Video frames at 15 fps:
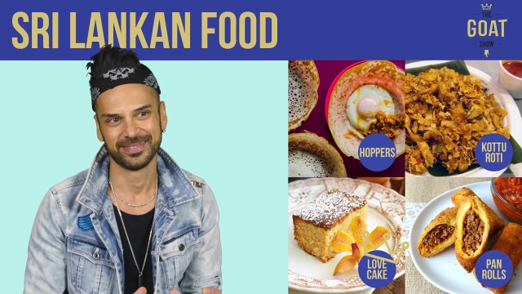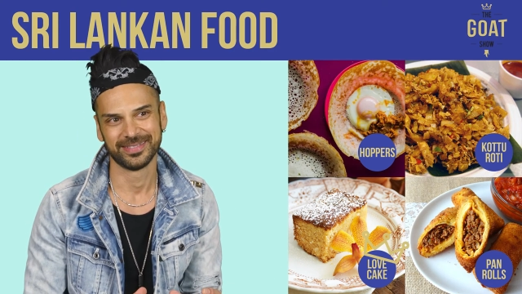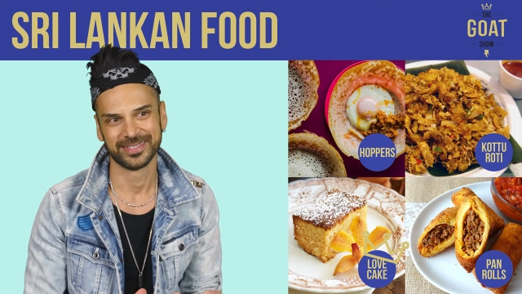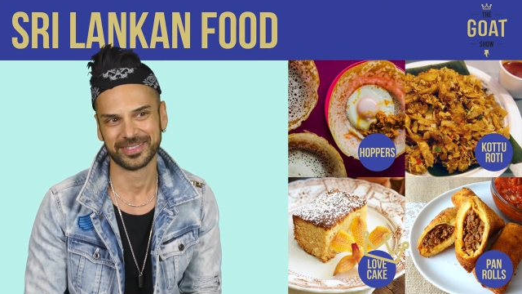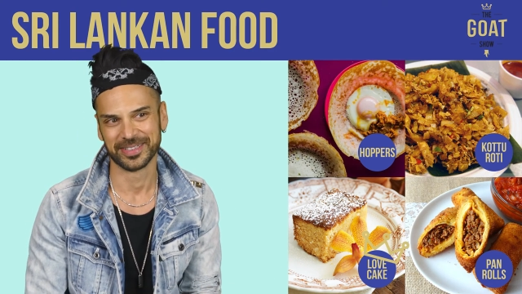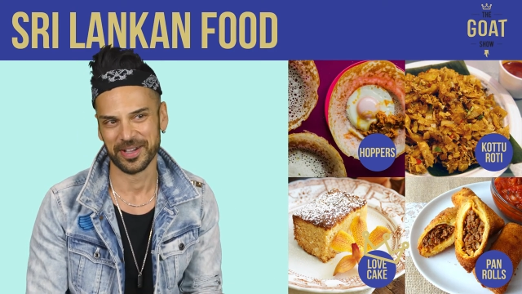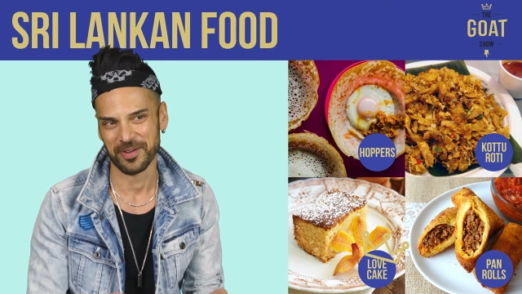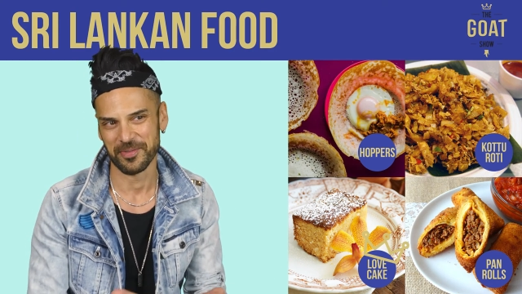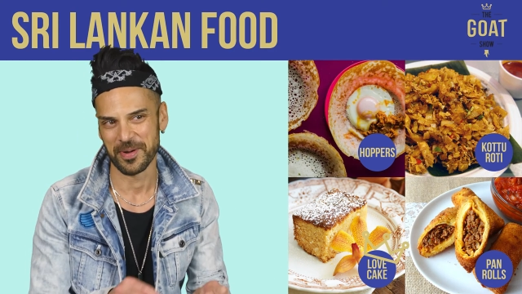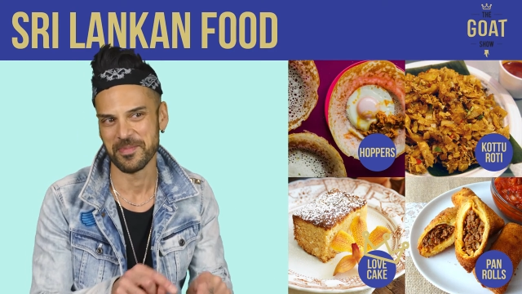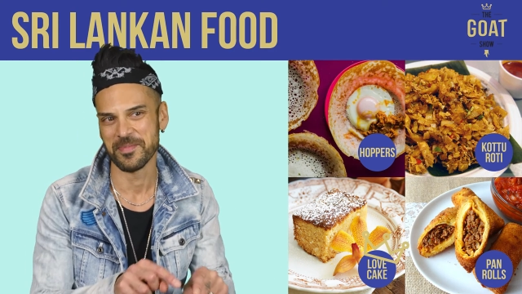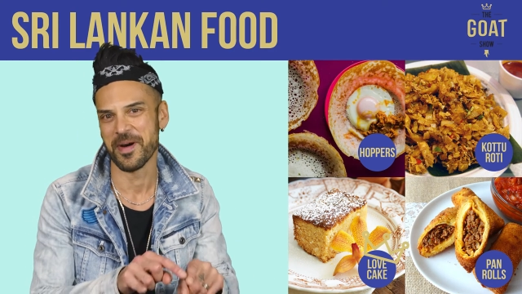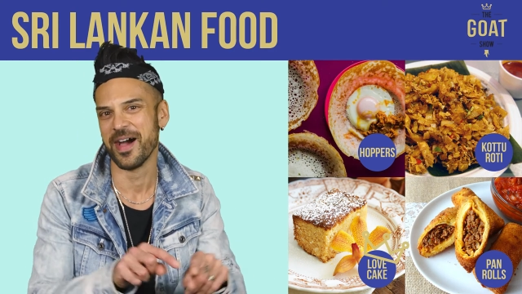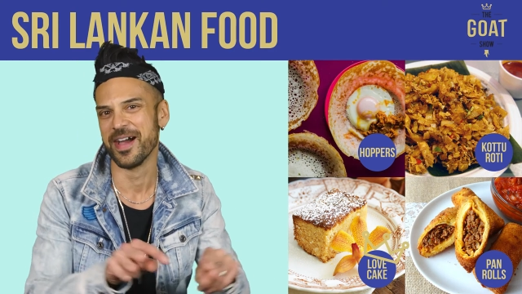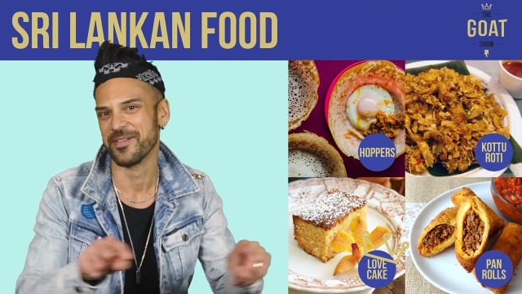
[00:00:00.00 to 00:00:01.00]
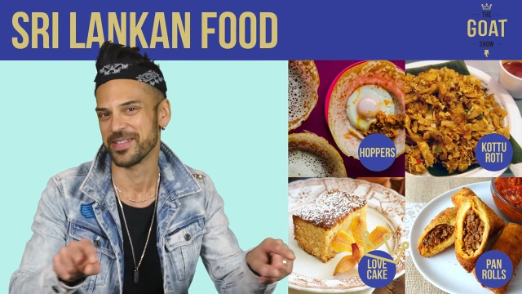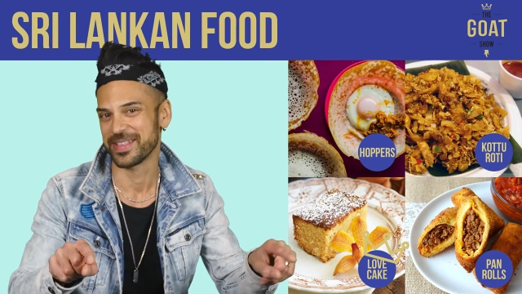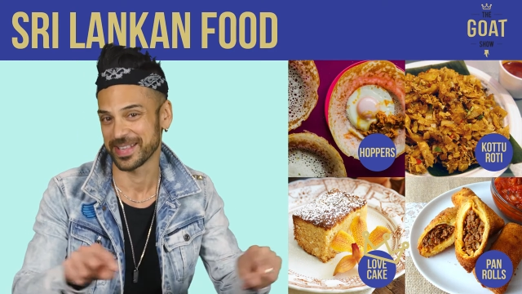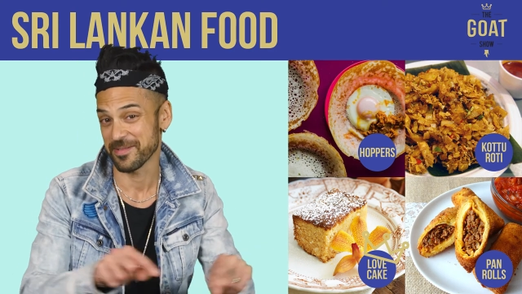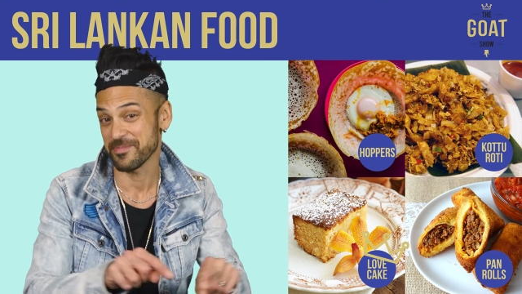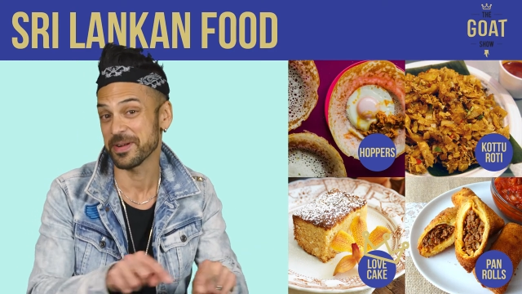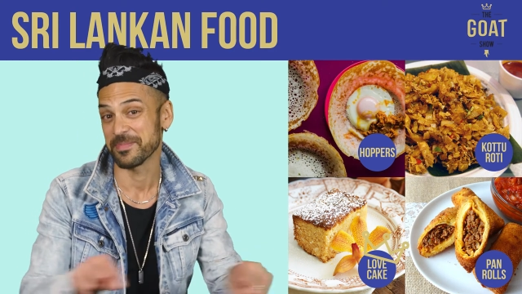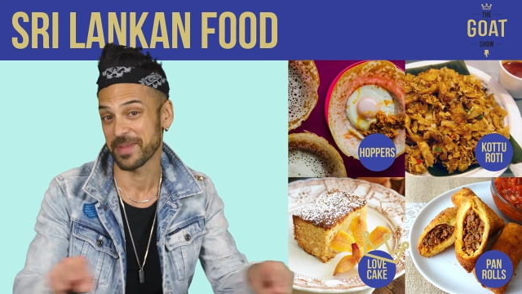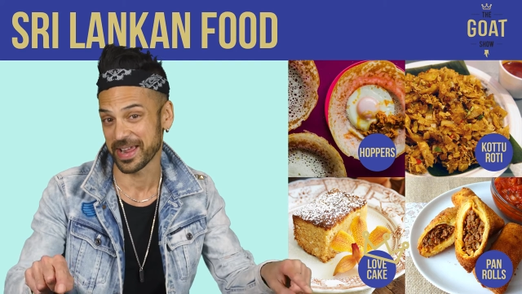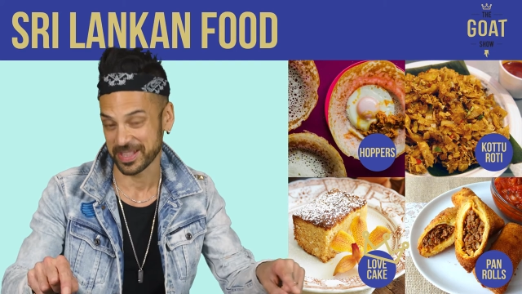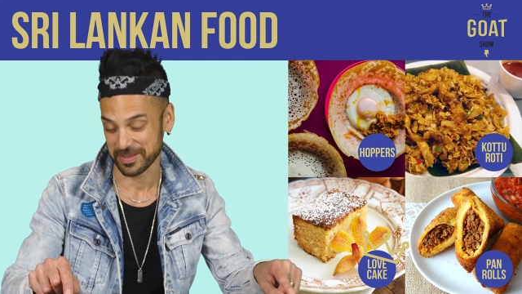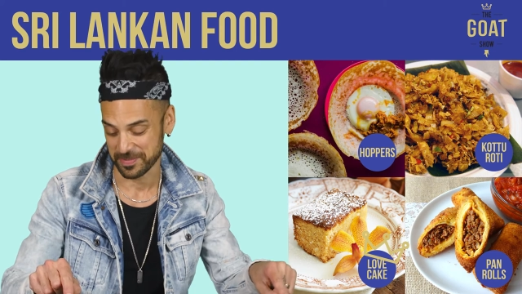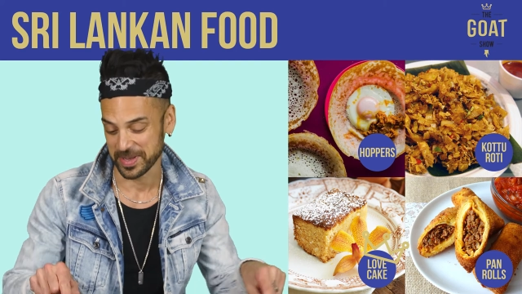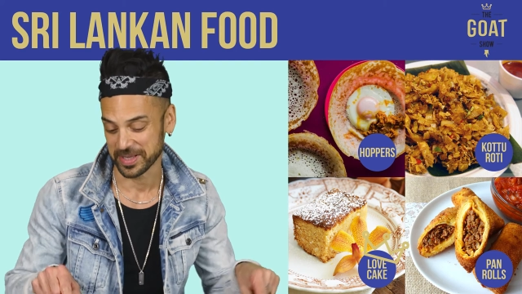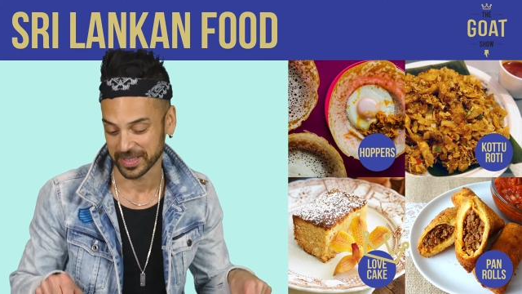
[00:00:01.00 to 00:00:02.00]
So when someone makes
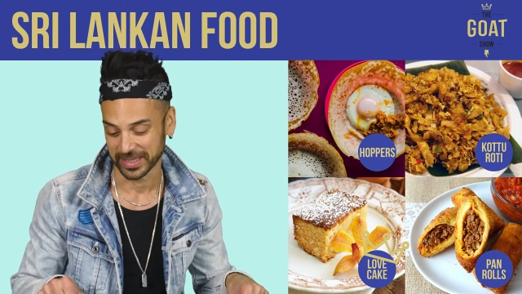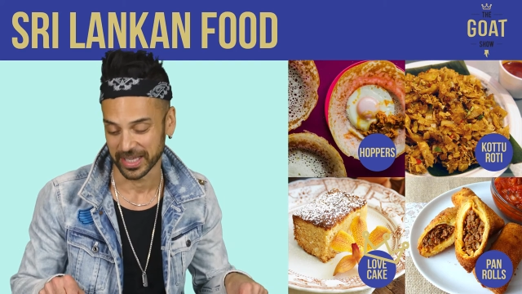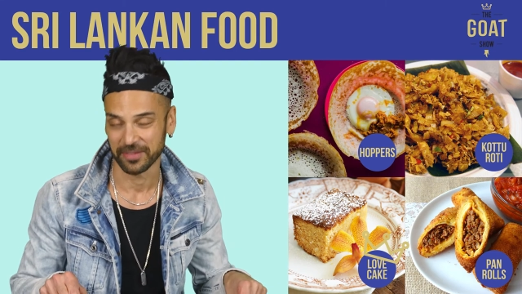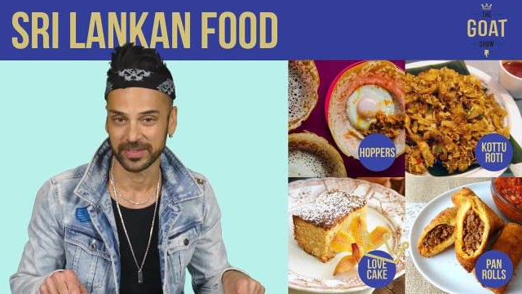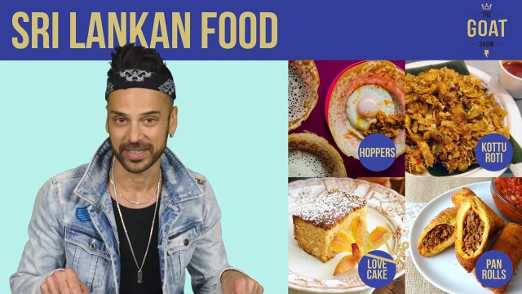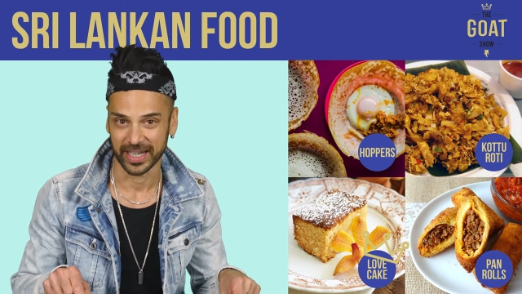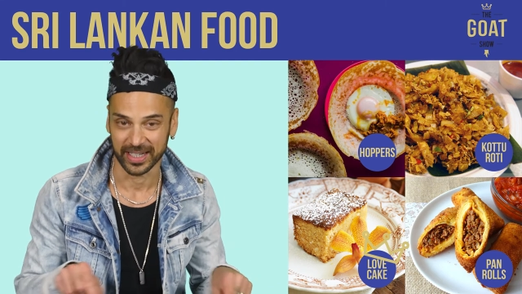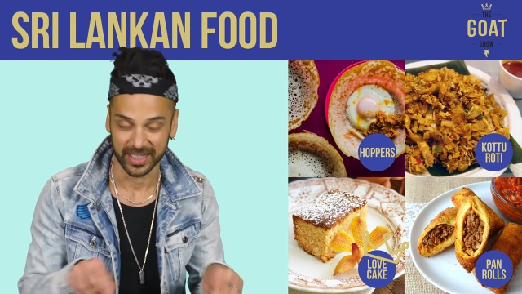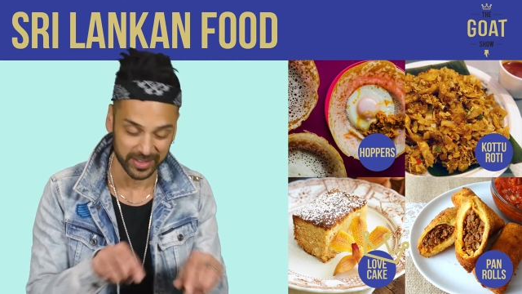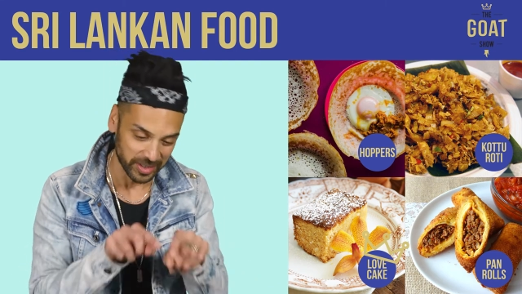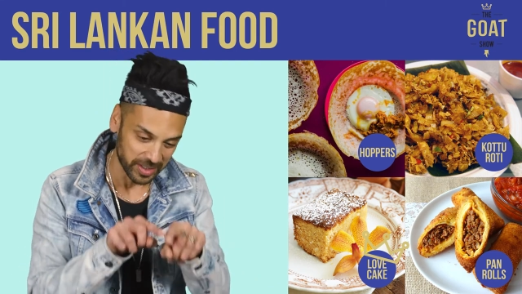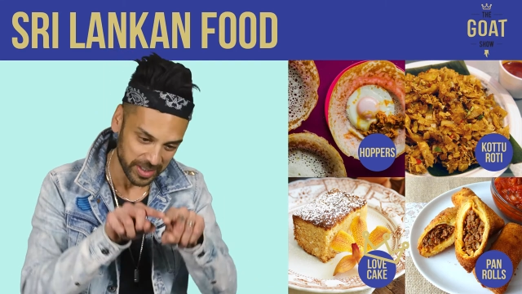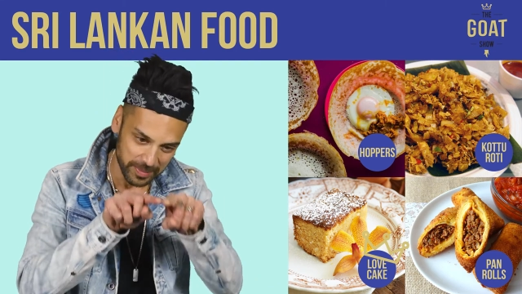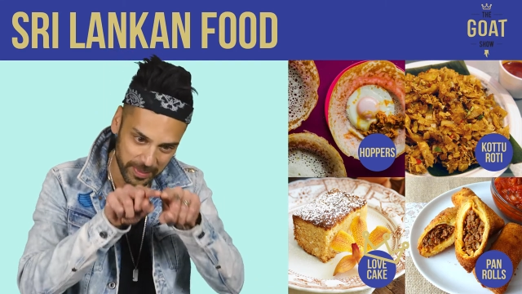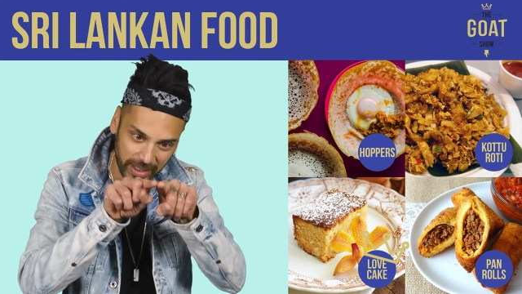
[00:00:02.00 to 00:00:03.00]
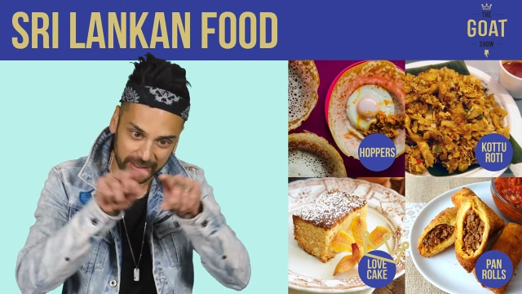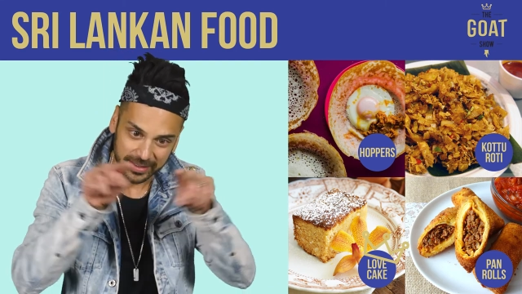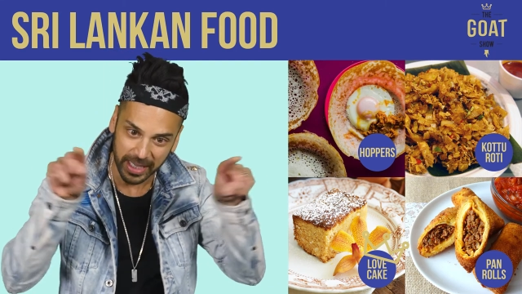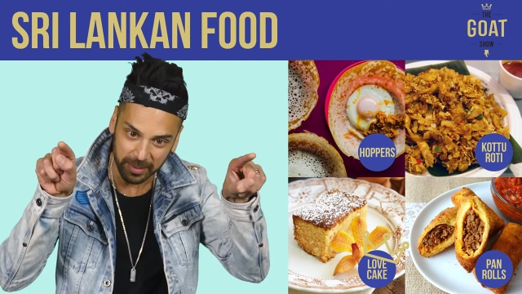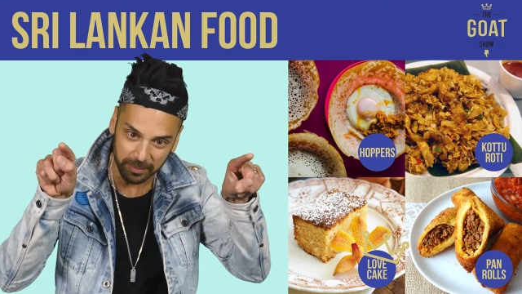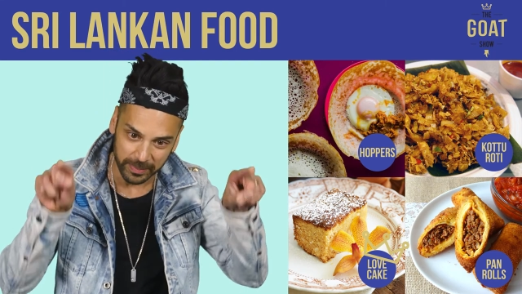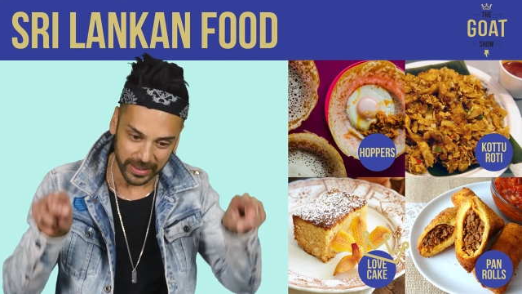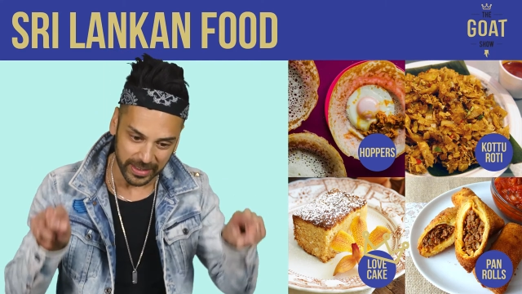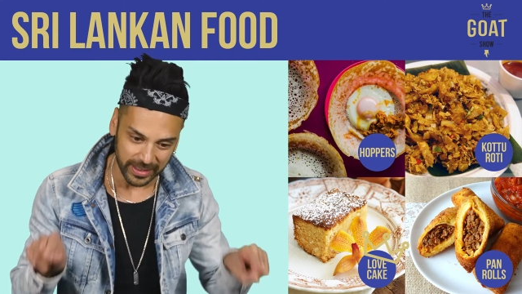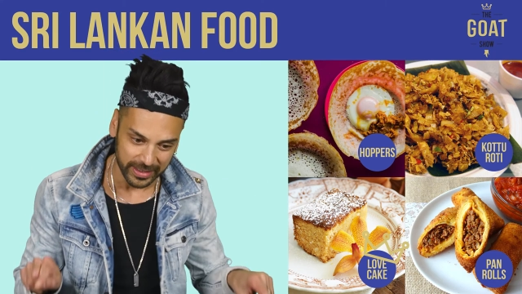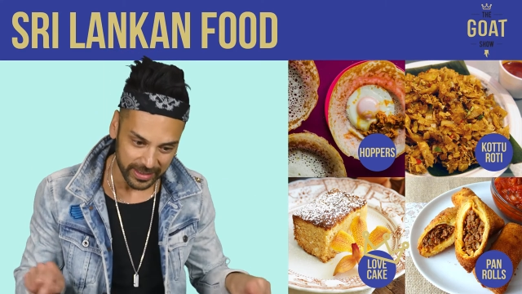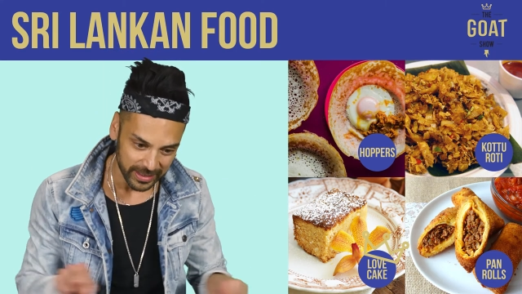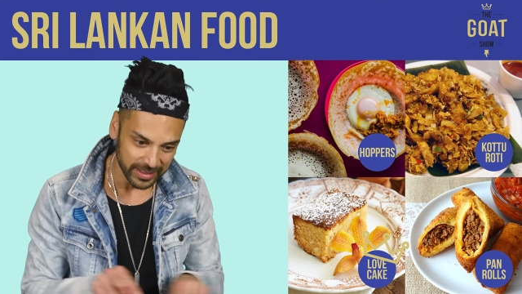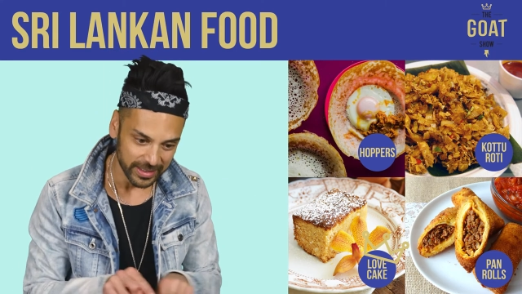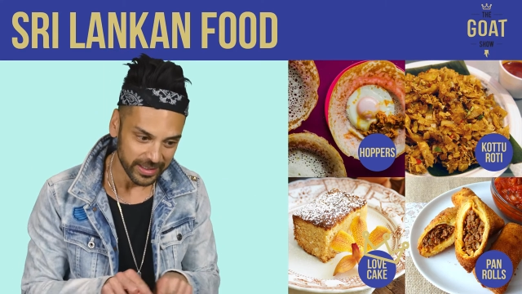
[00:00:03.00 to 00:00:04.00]
a piece of love cake, it's only about that big.